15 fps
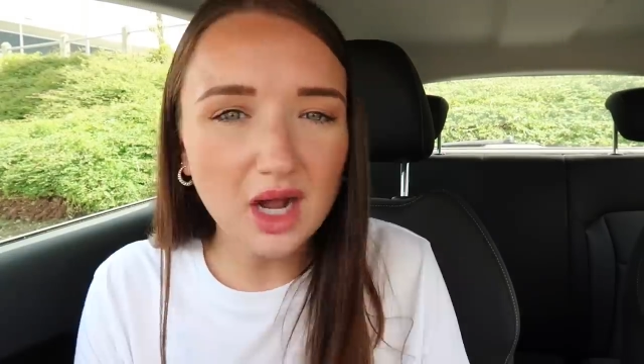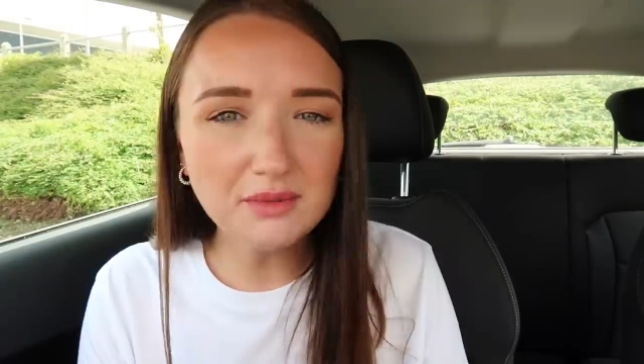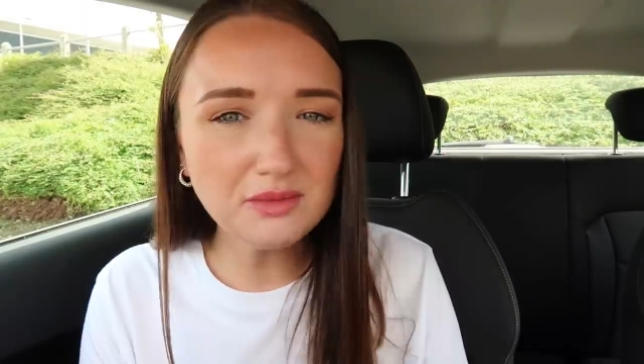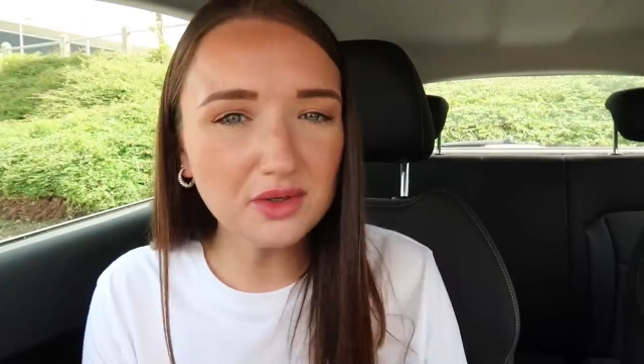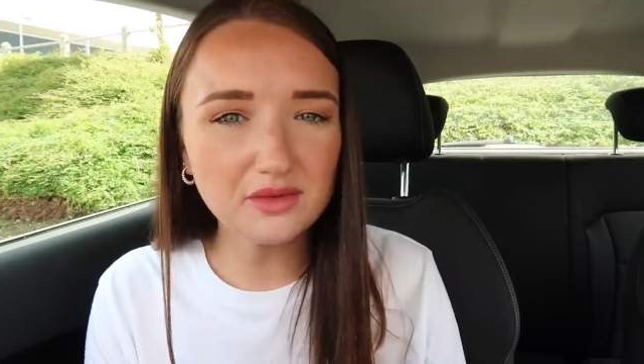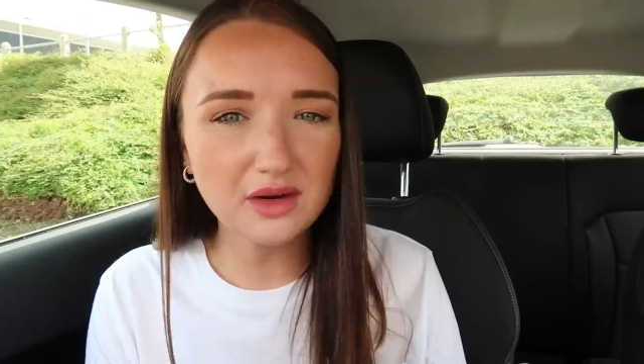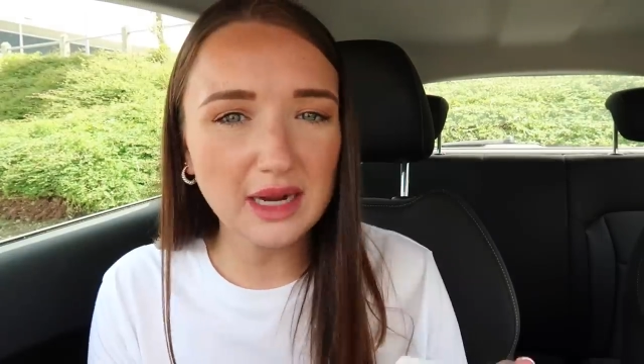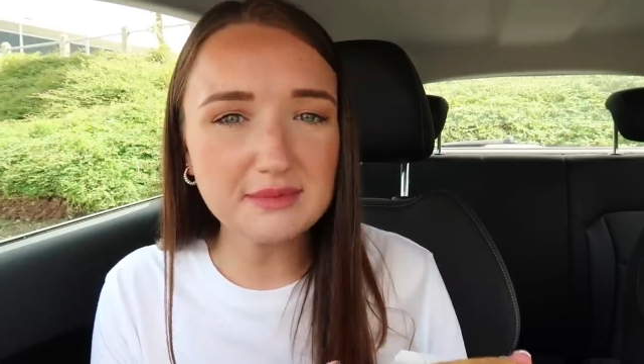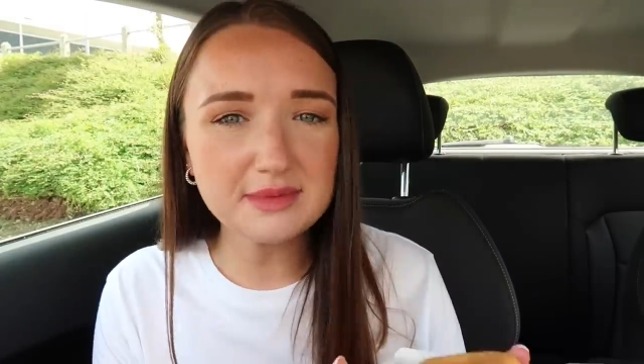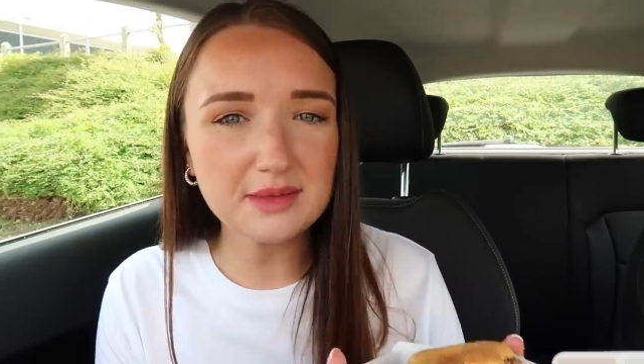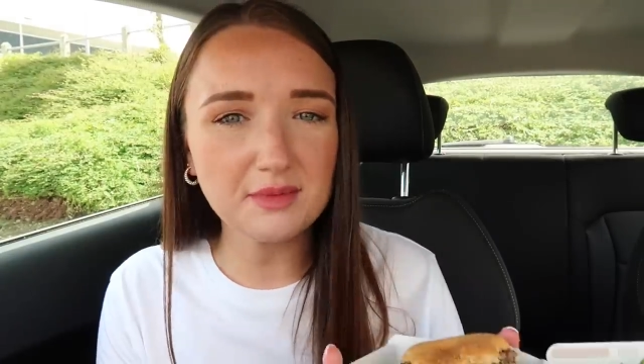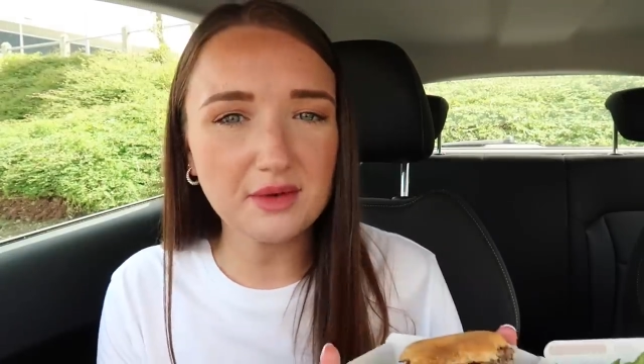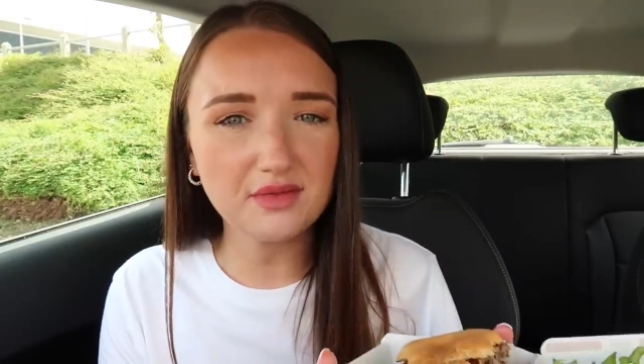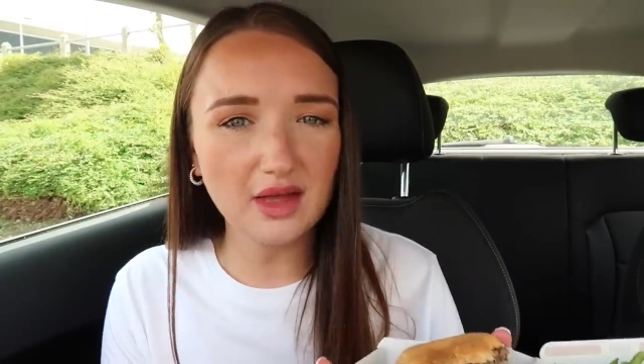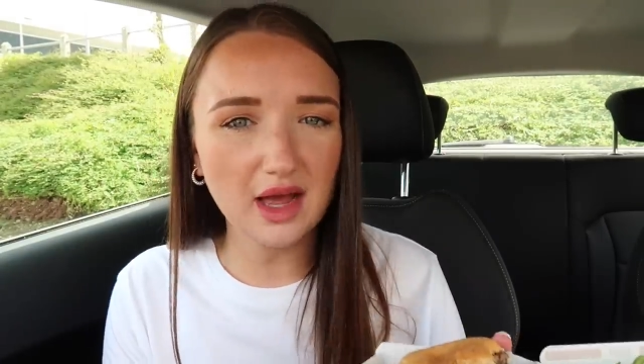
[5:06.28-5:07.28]
I'm not
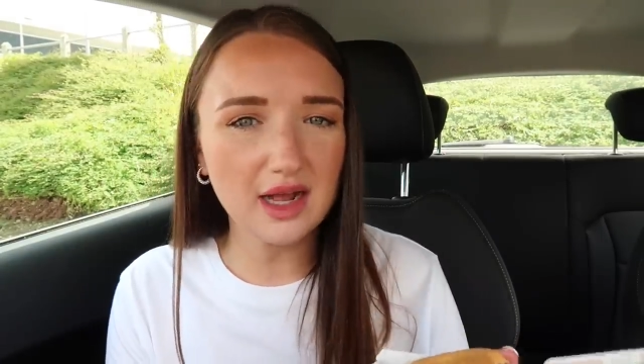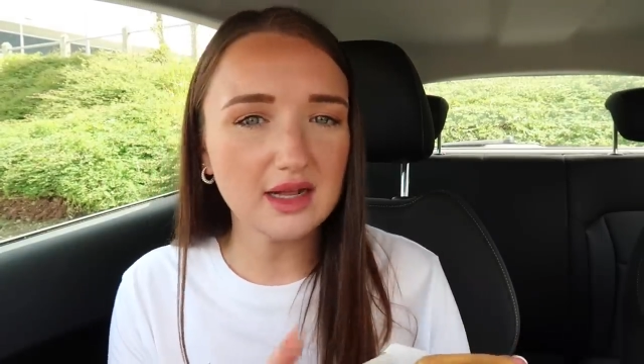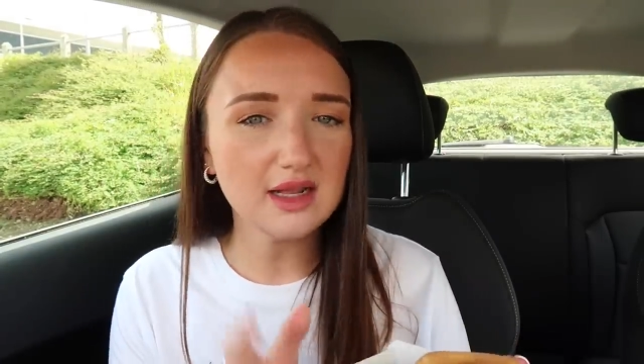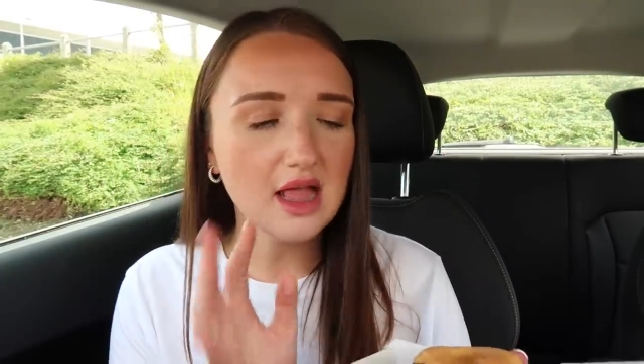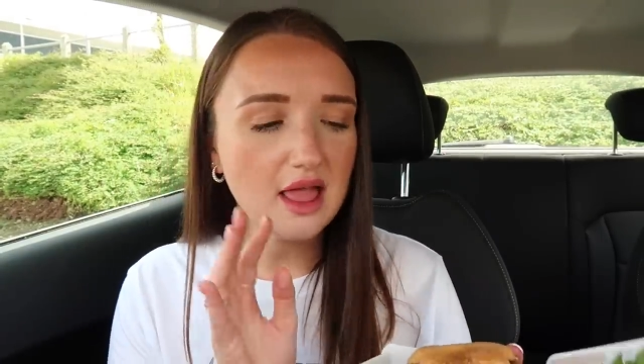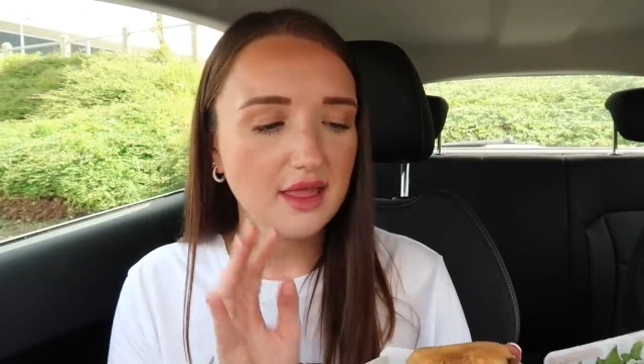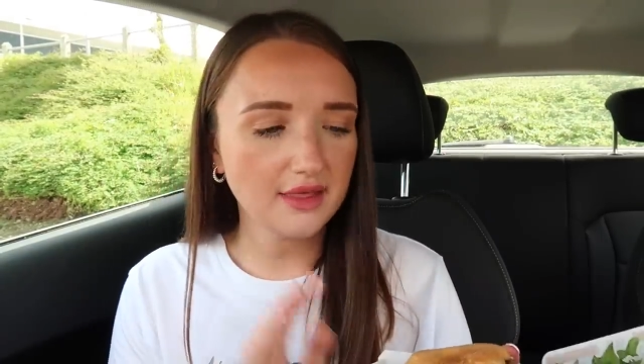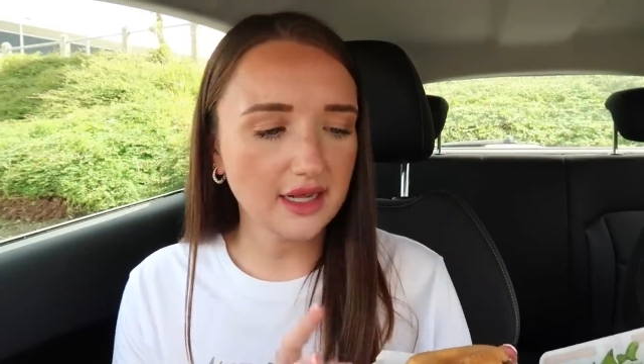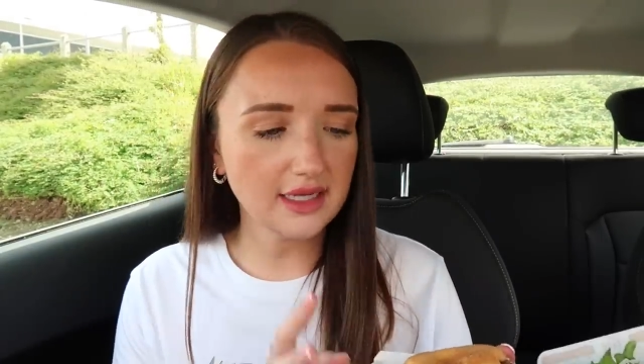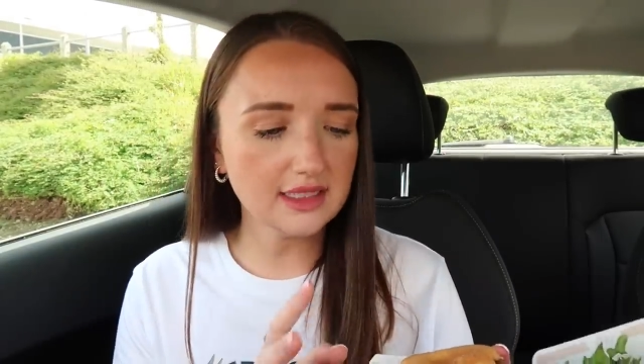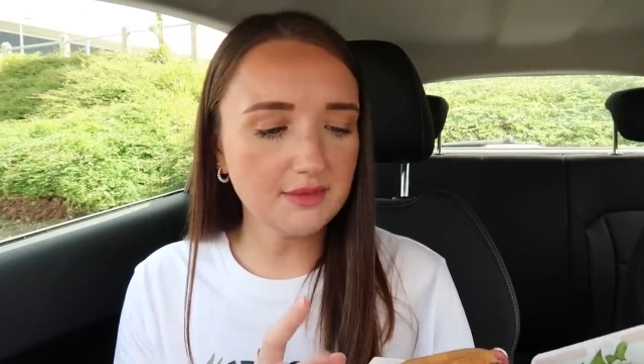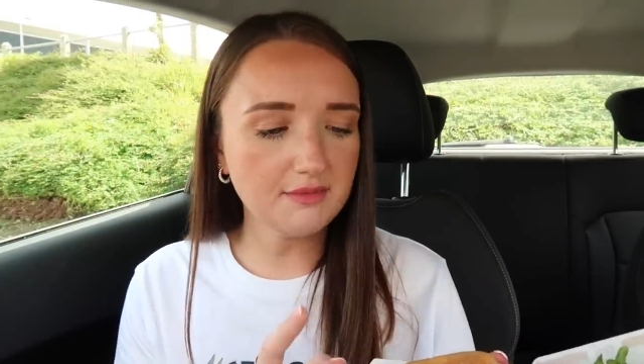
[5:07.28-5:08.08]
vibing with that. That